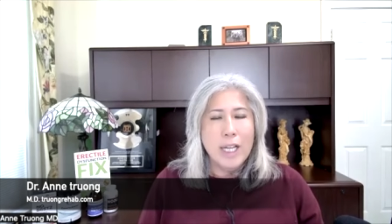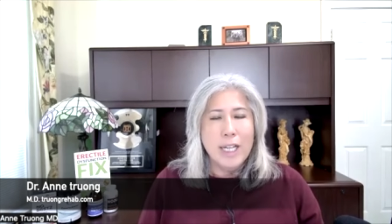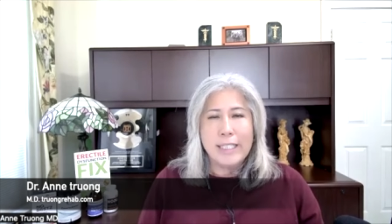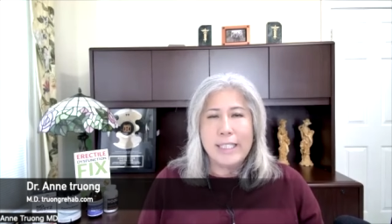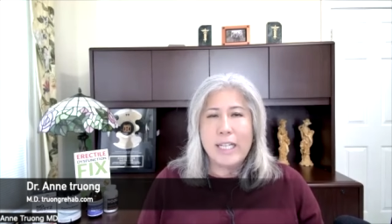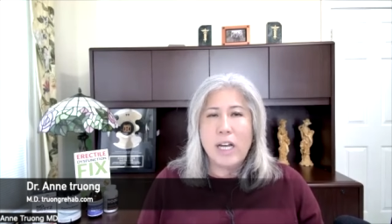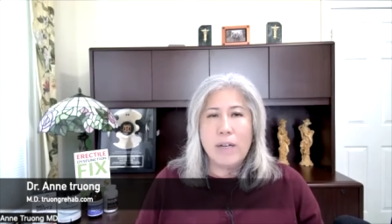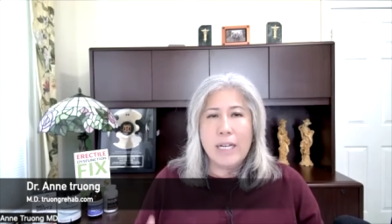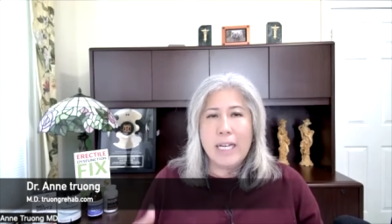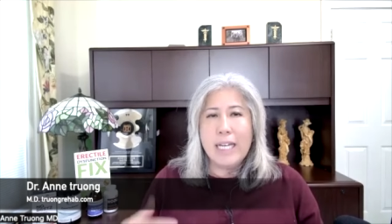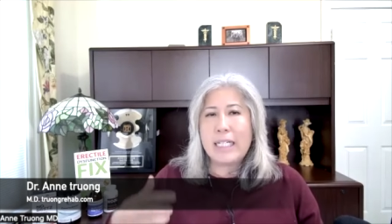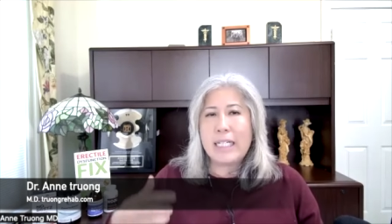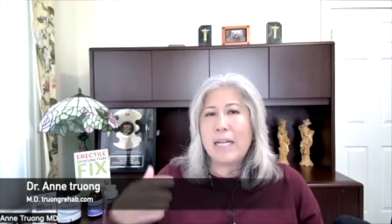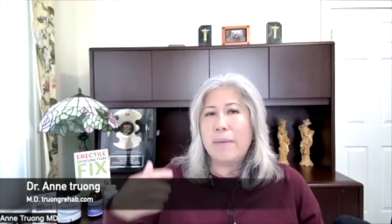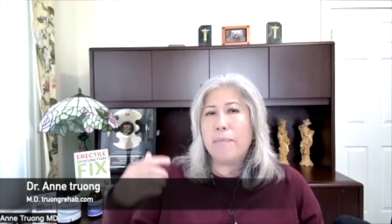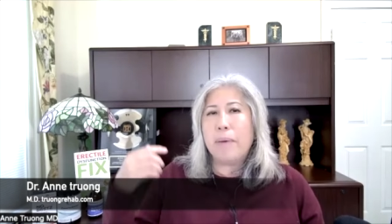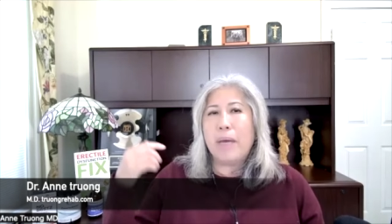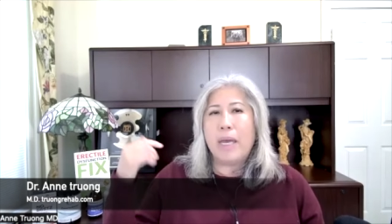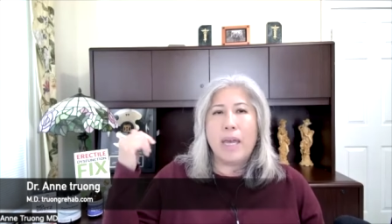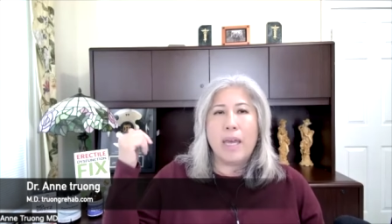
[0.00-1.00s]
so it
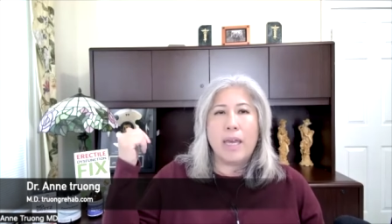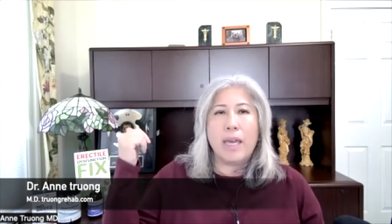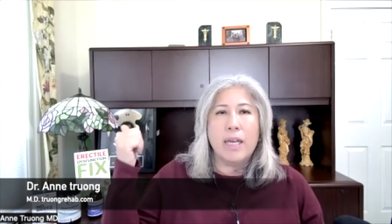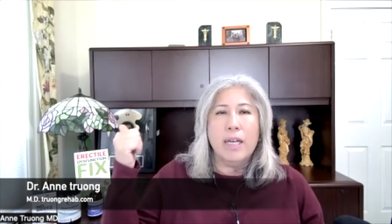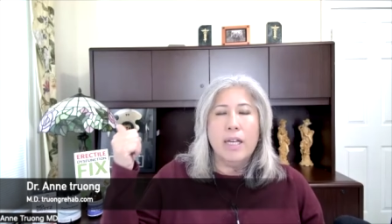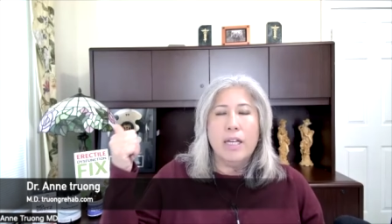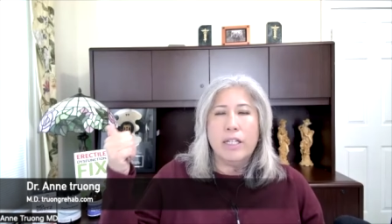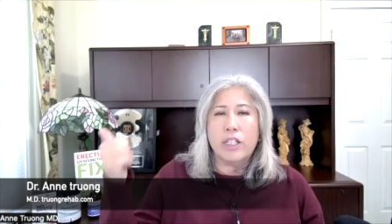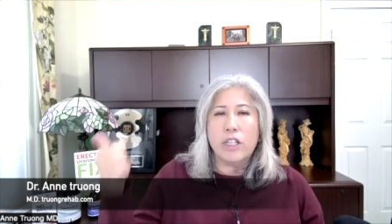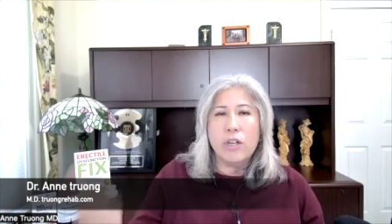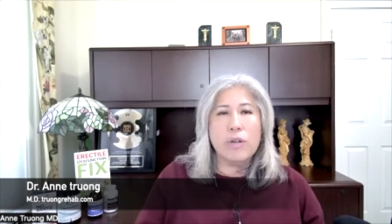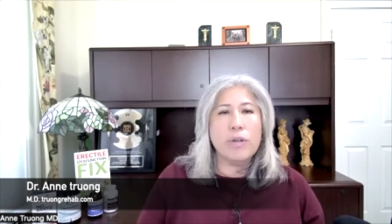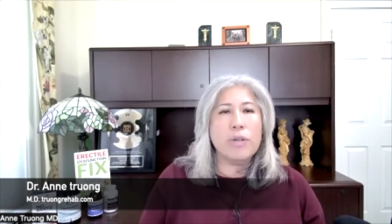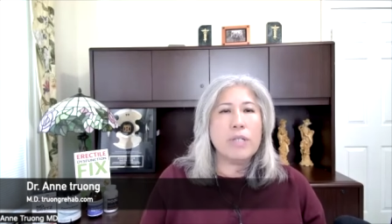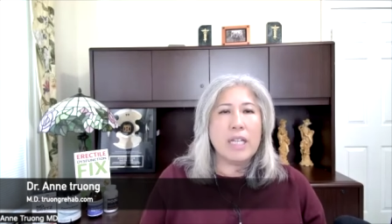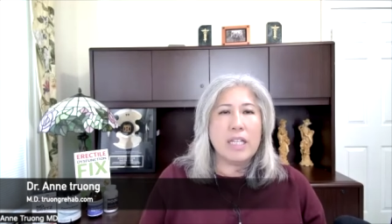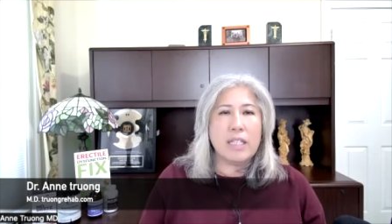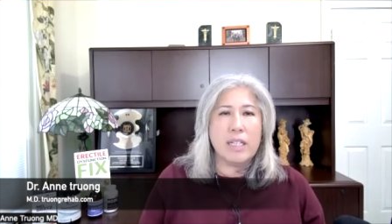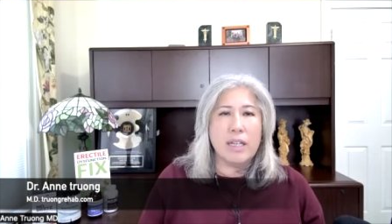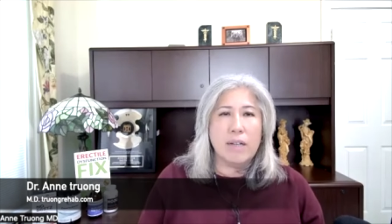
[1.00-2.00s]
could be
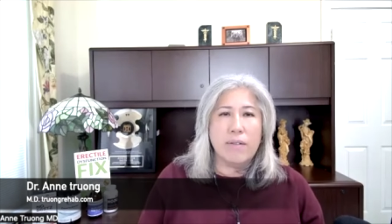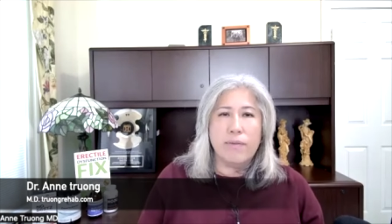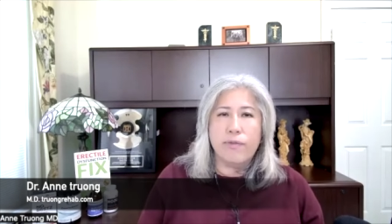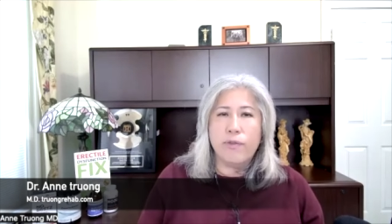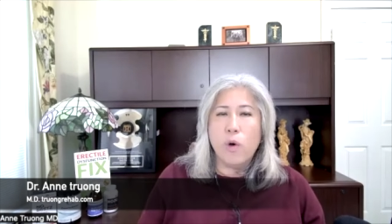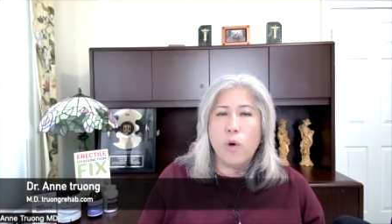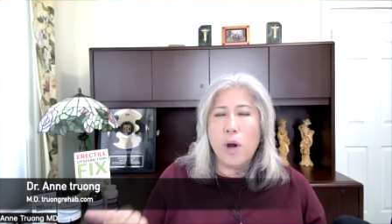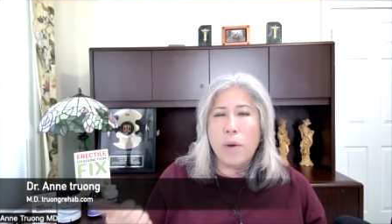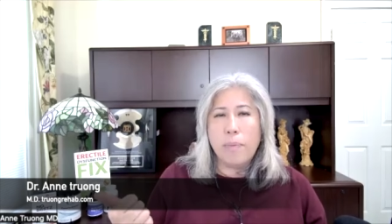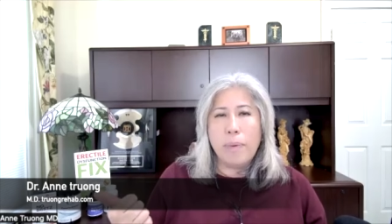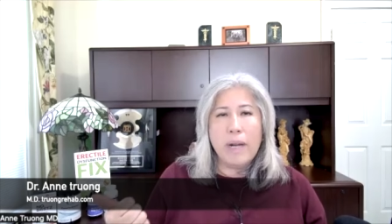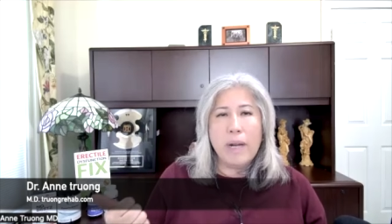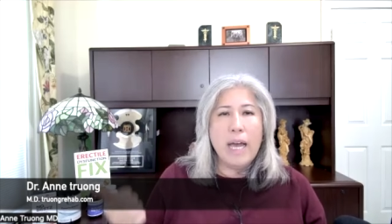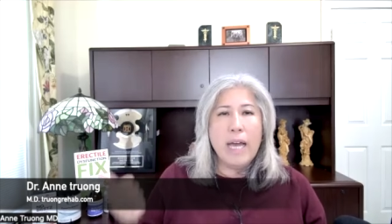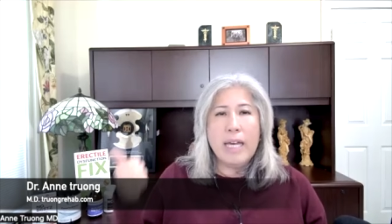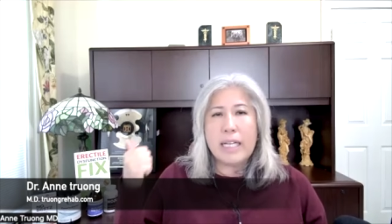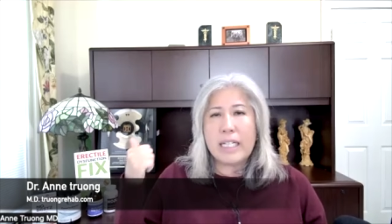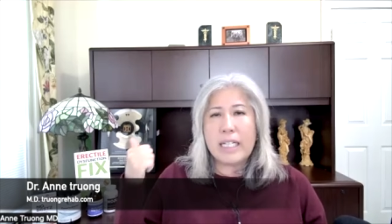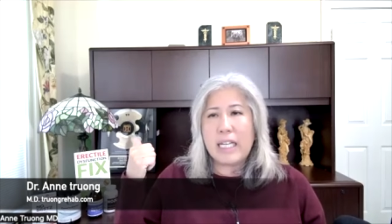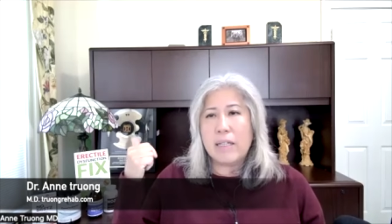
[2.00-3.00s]
used as a
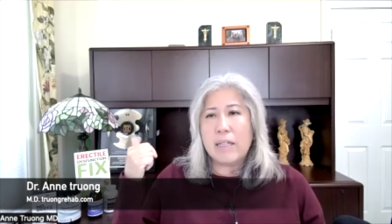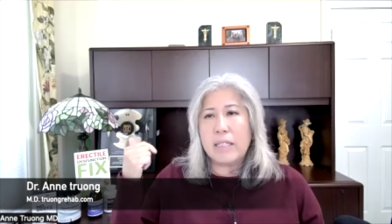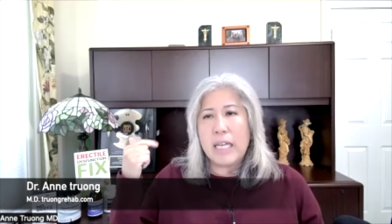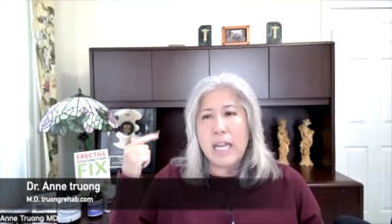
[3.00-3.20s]
foreplay, it can,